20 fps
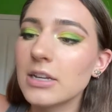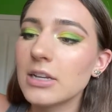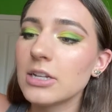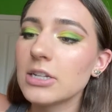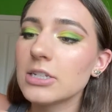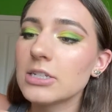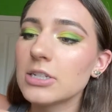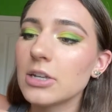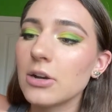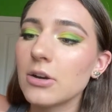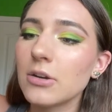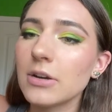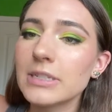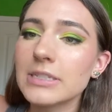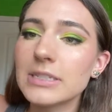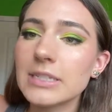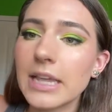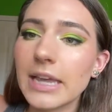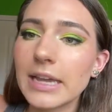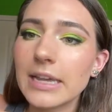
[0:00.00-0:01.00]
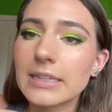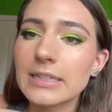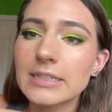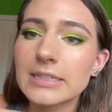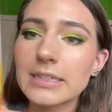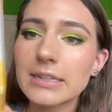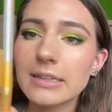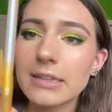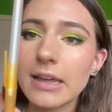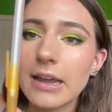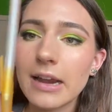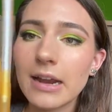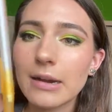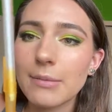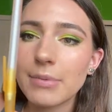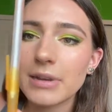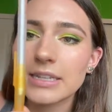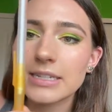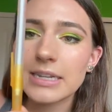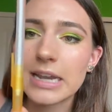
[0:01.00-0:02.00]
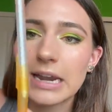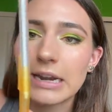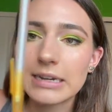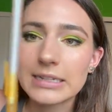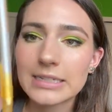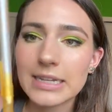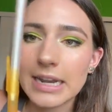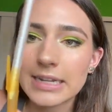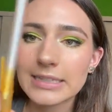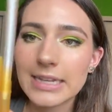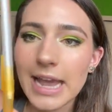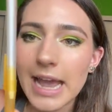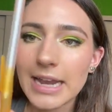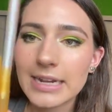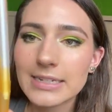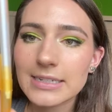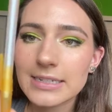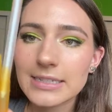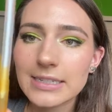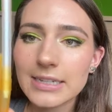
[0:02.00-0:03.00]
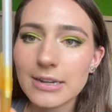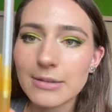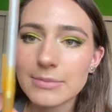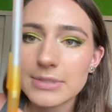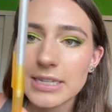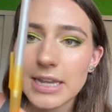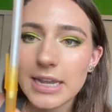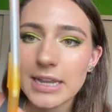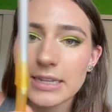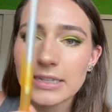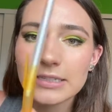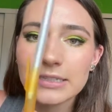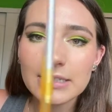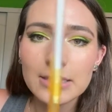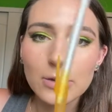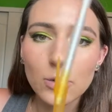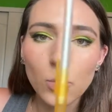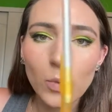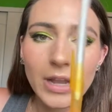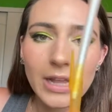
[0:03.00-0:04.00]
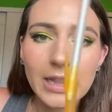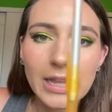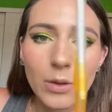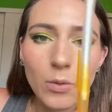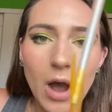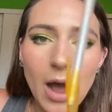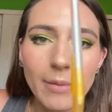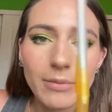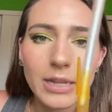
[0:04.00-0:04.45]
So it's still there, but it's not attached. You see what I'm saying? It's a little wiggly wobbly